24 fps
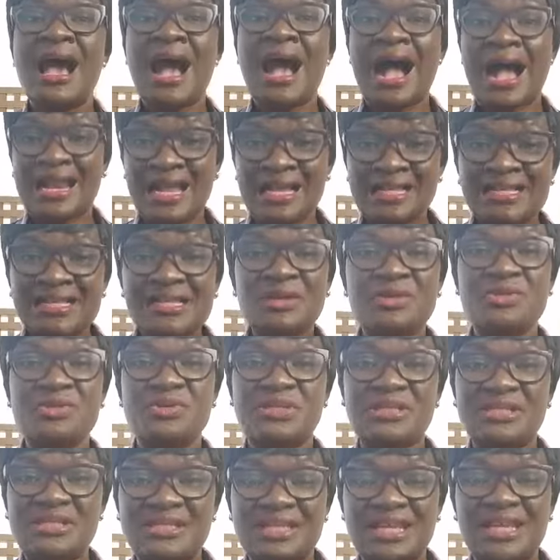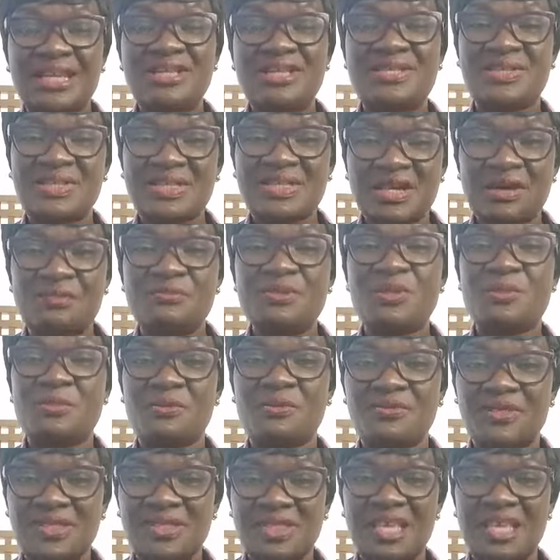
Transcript: And I tell you, she started to tell me some of the